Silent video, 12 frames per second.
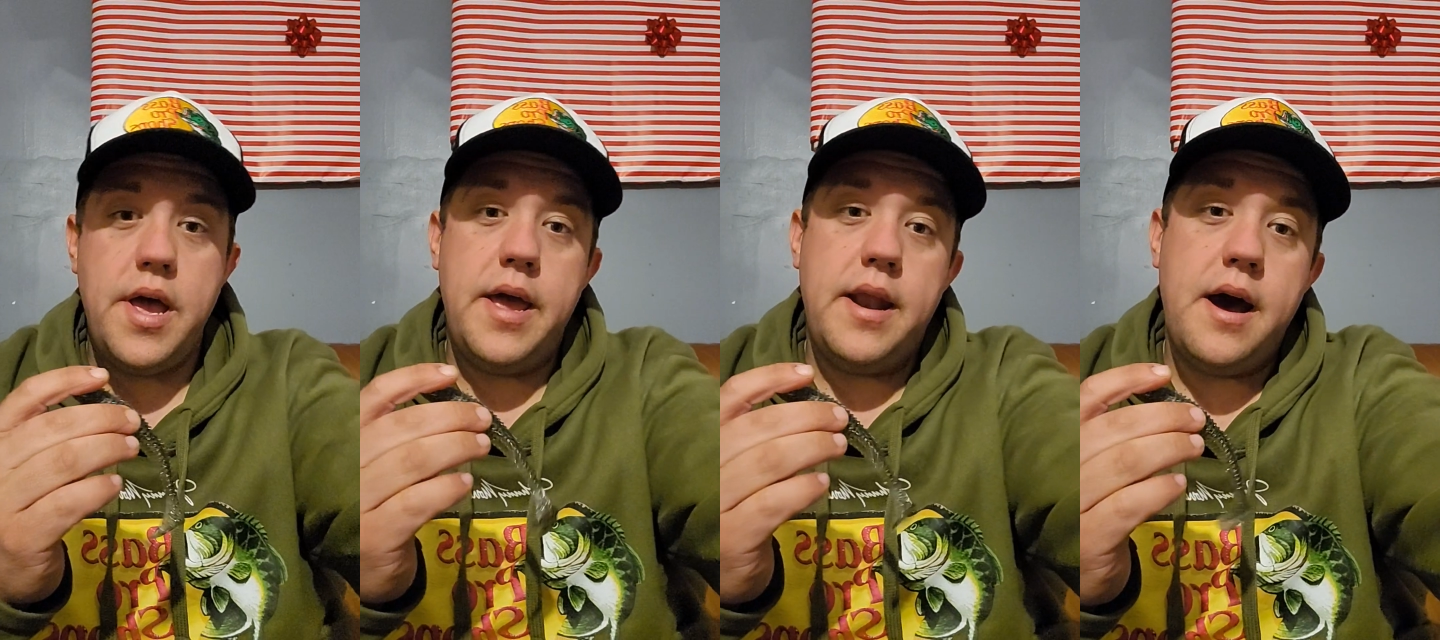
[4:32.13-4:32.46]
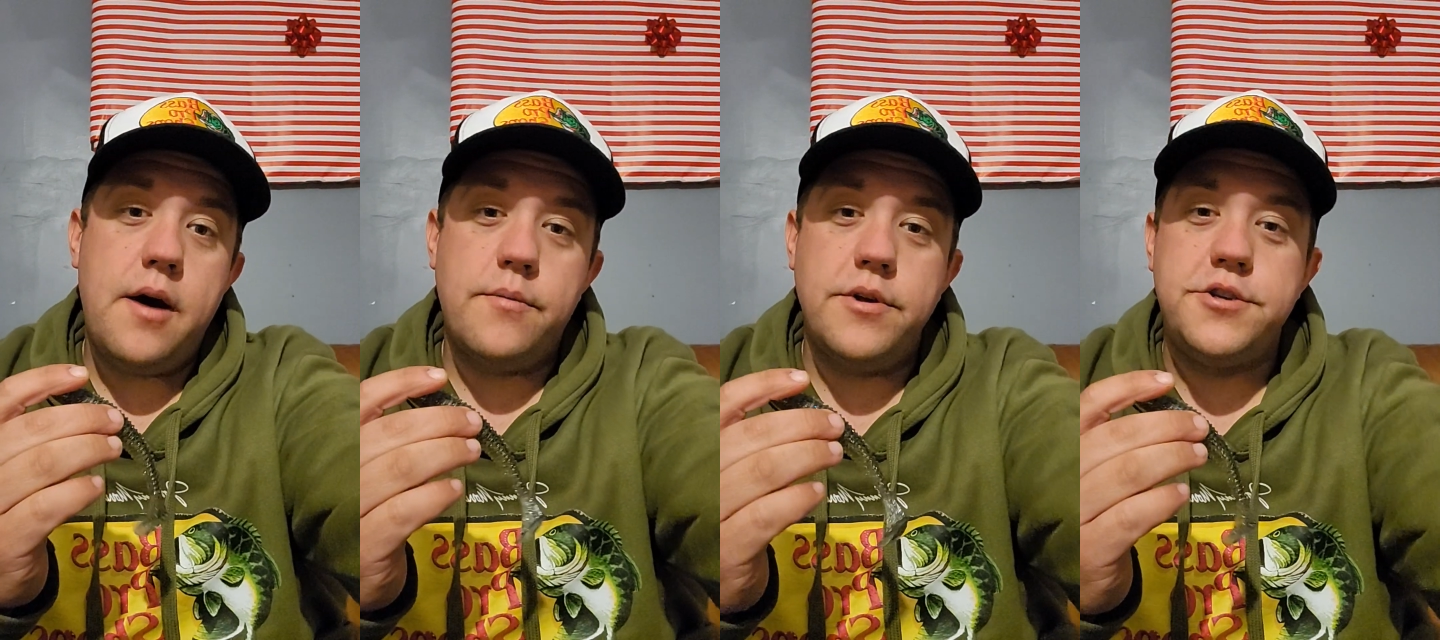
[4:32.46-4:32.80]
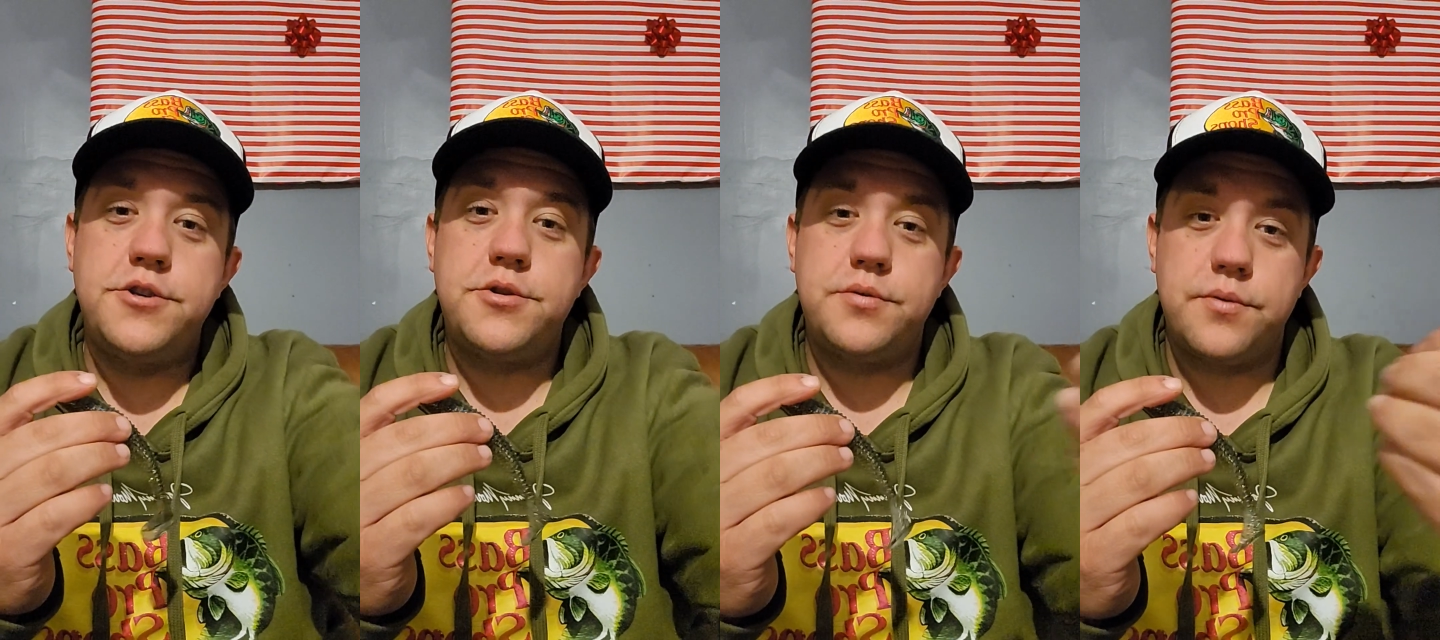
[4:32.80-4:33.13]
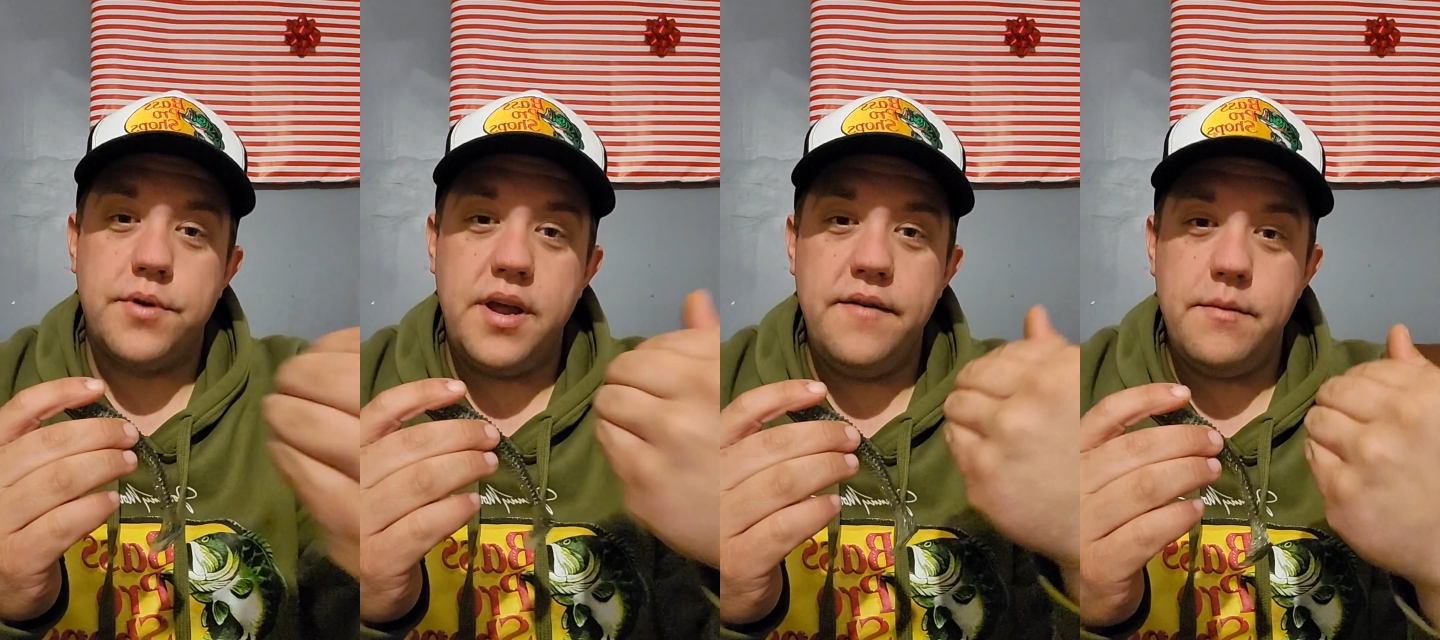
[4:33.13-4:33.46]
and I'll
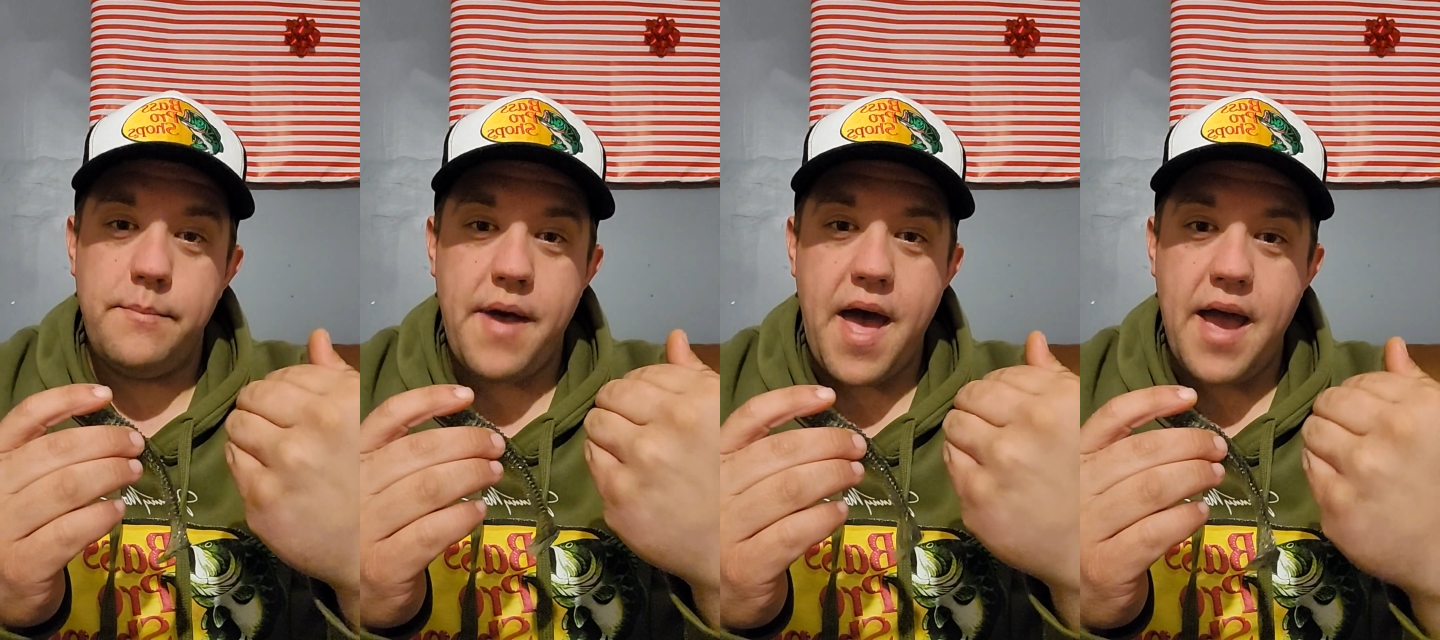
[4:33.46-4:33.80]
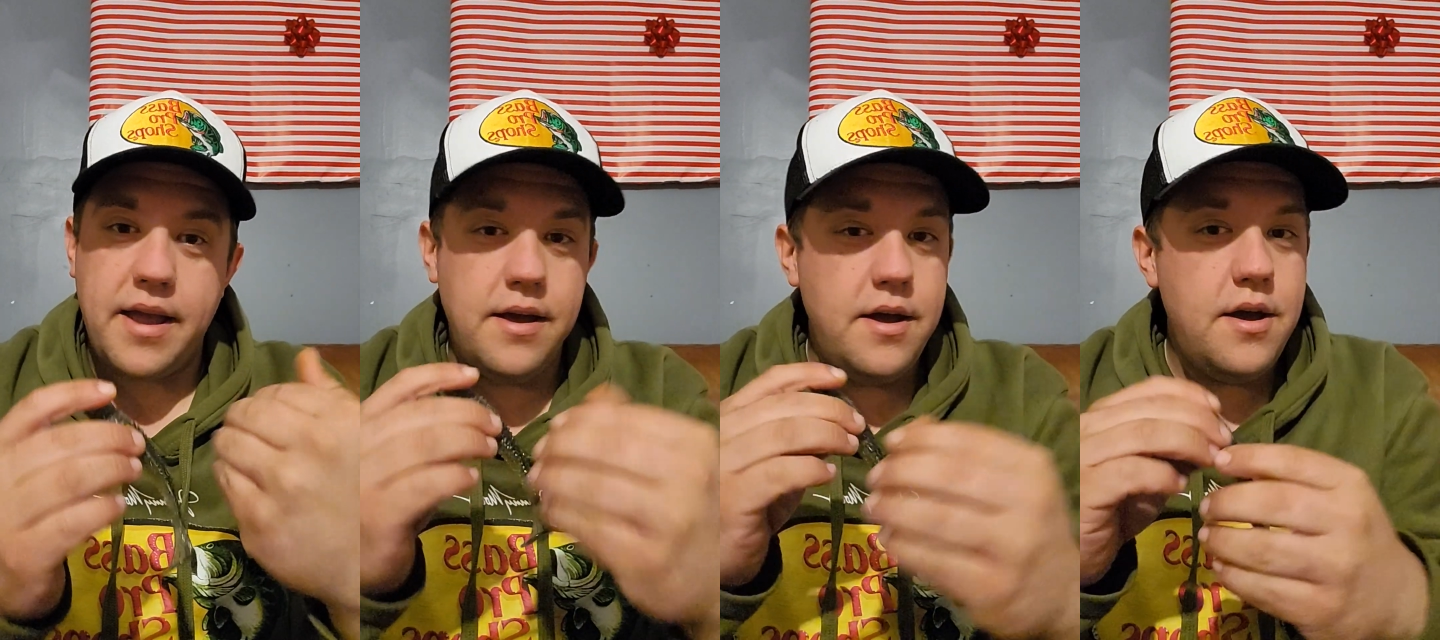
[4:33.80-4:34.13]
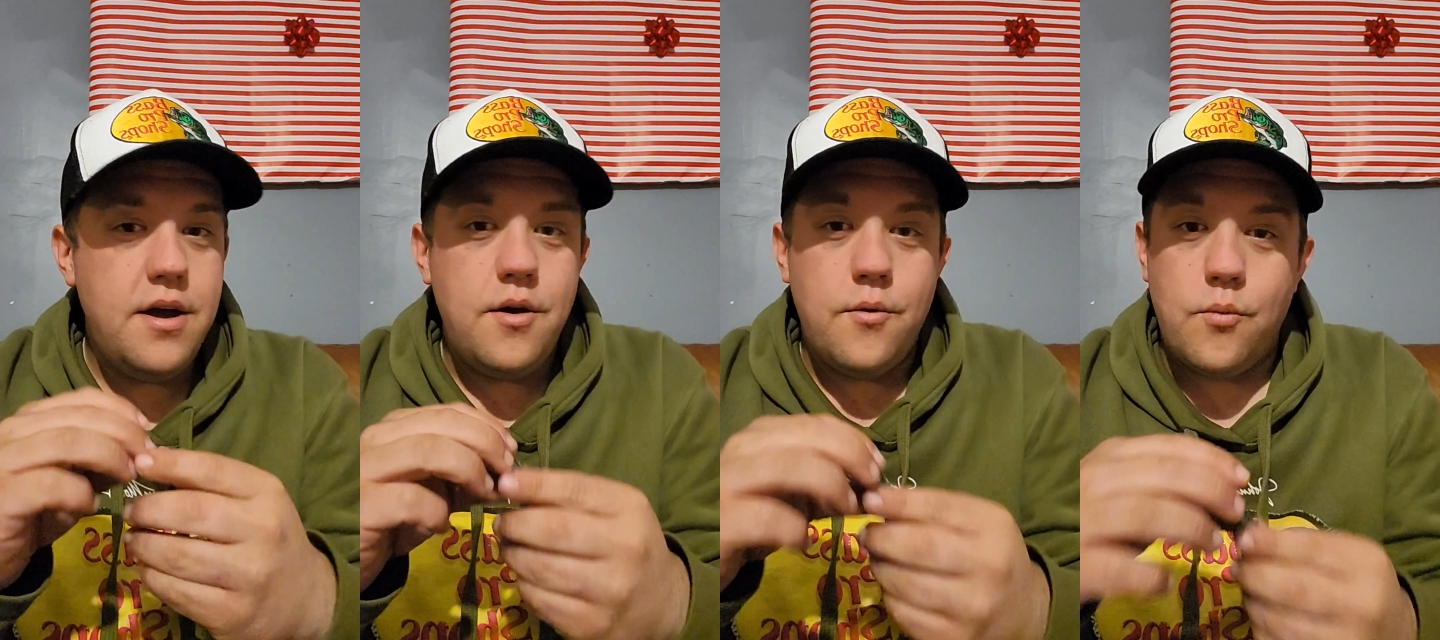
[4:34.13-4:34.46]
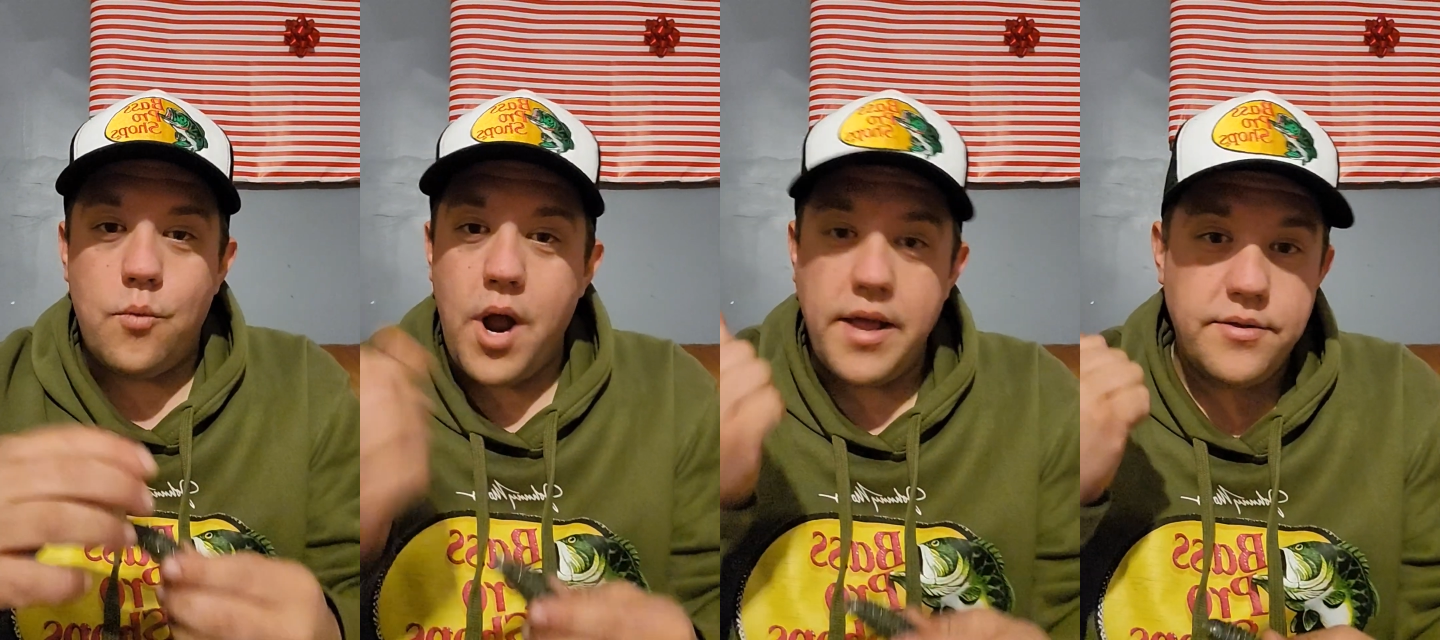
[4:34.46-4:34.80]
retrieve it back
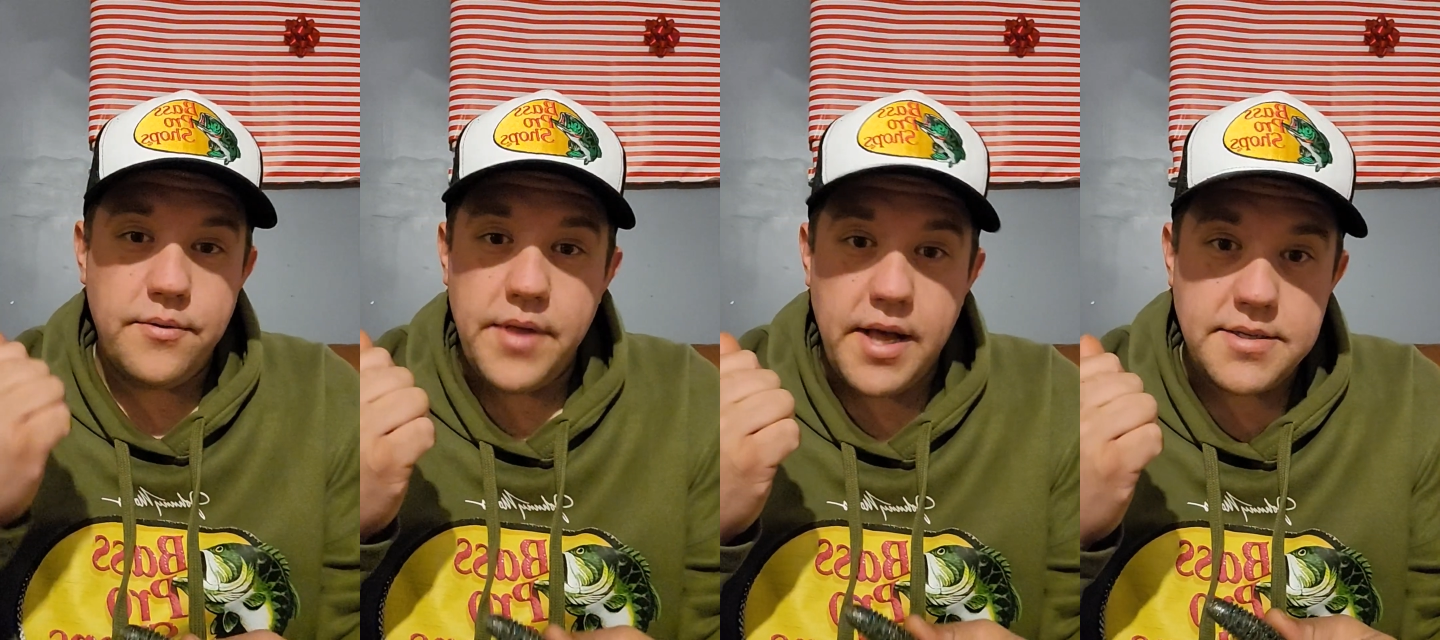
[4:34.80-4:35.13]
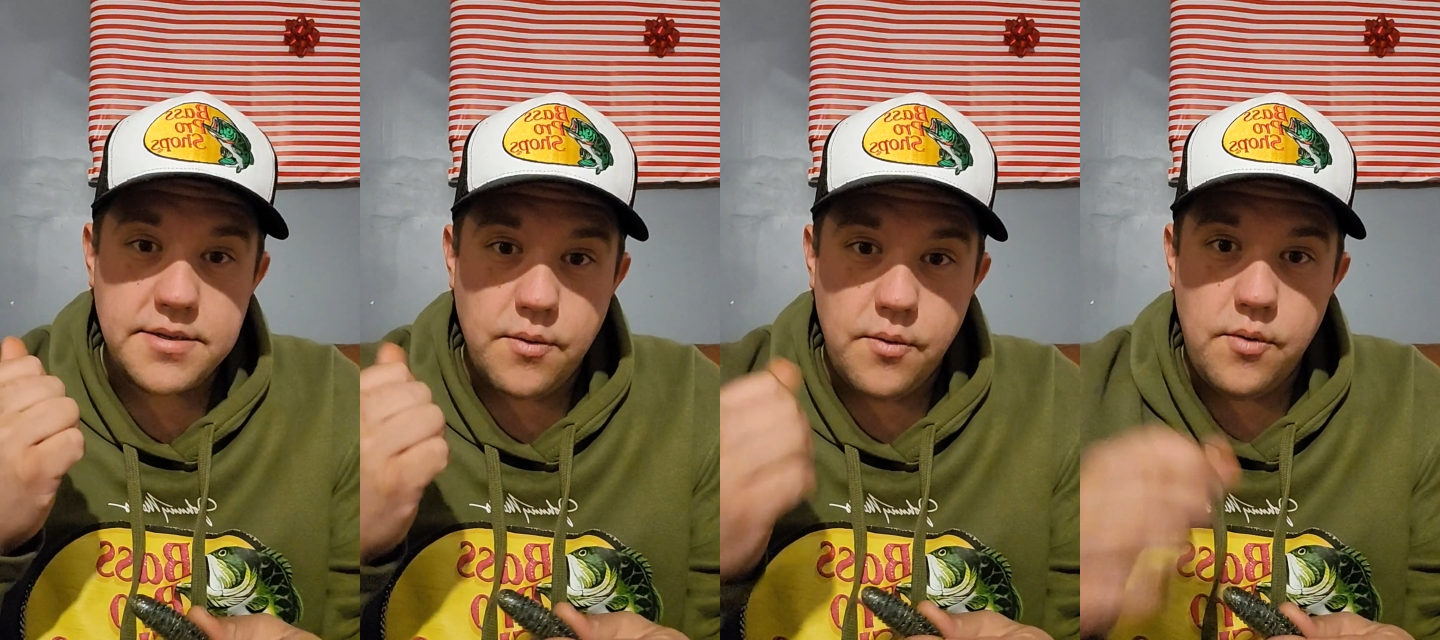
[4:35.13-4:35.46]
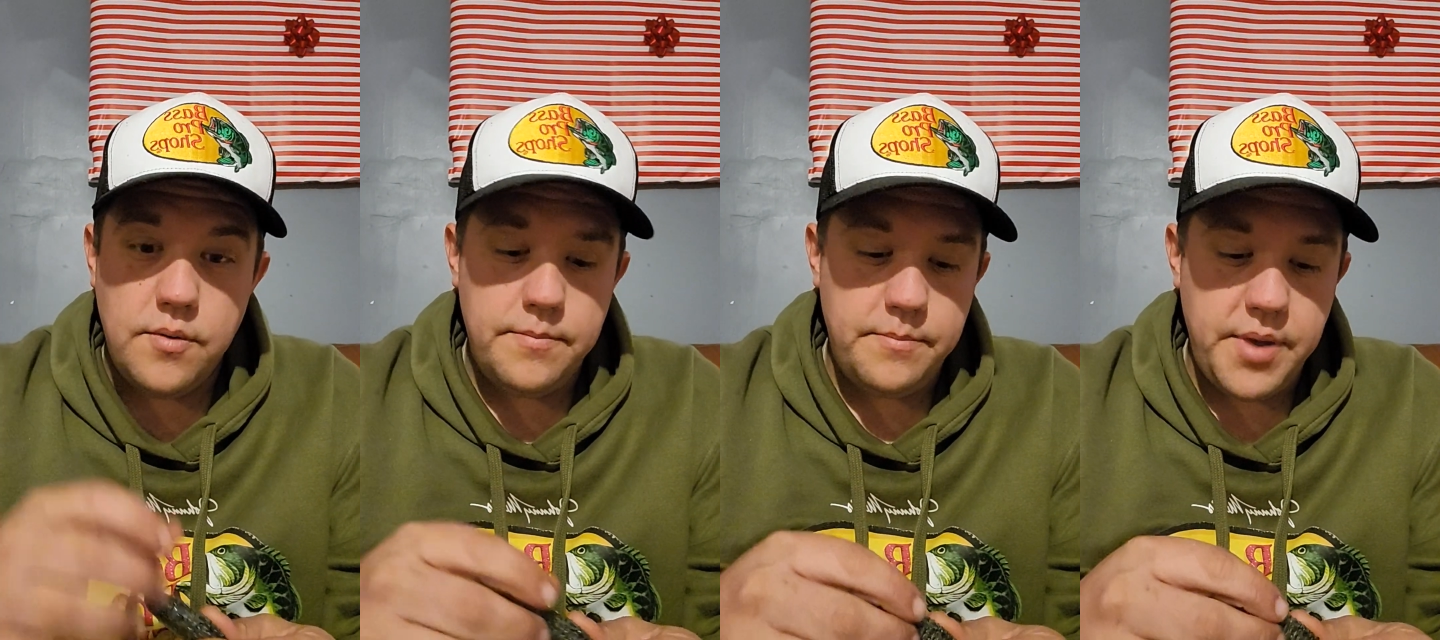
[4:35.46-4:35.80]
right through that school,